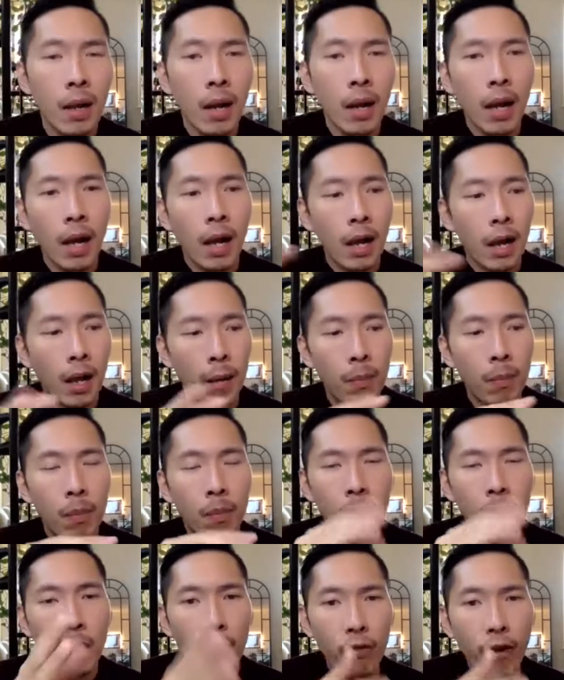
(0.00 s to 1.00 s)

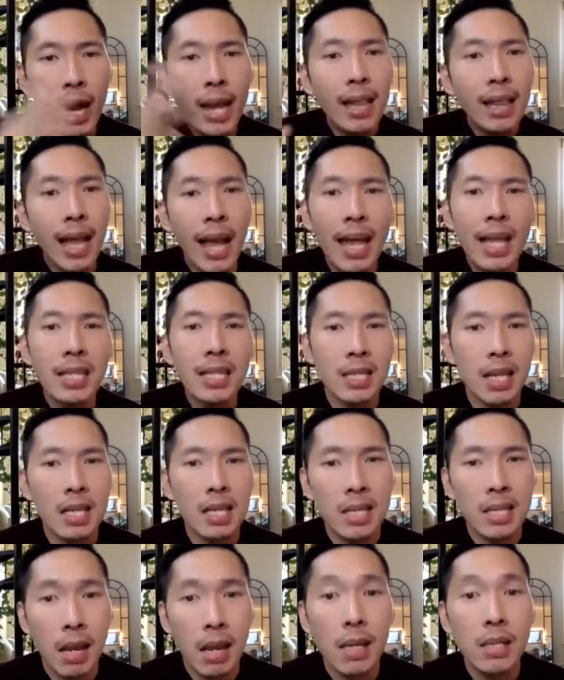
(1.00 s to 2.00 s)
the fine lines that
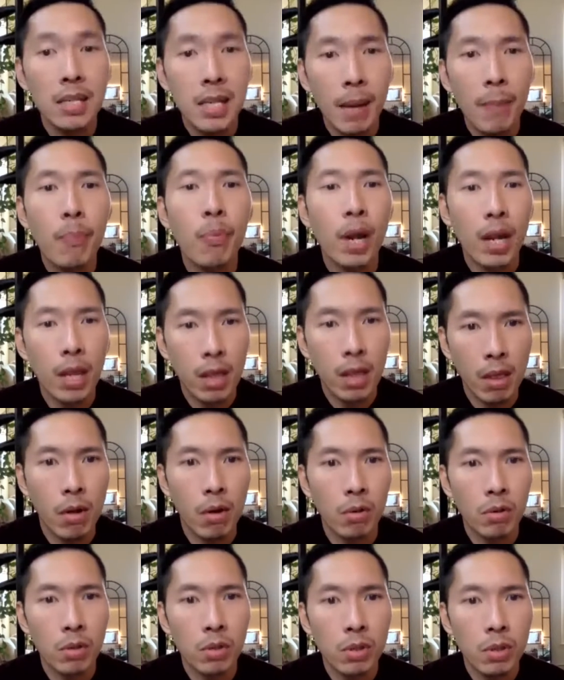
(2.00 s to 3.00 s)
separate
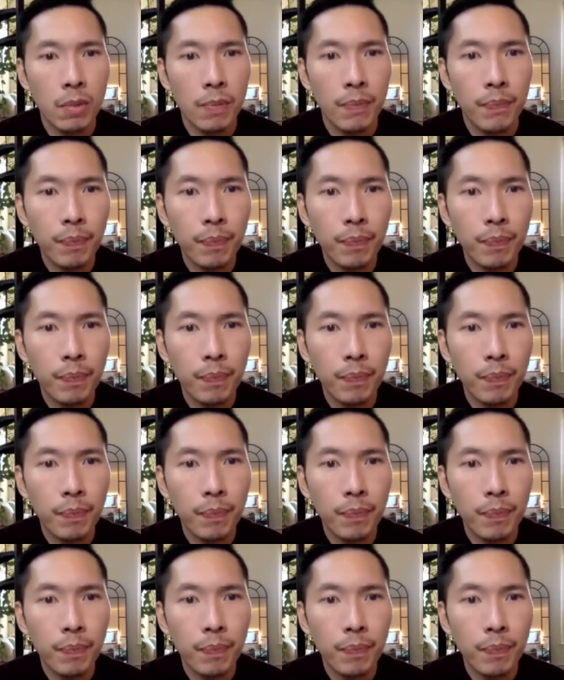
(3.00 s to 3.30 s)
those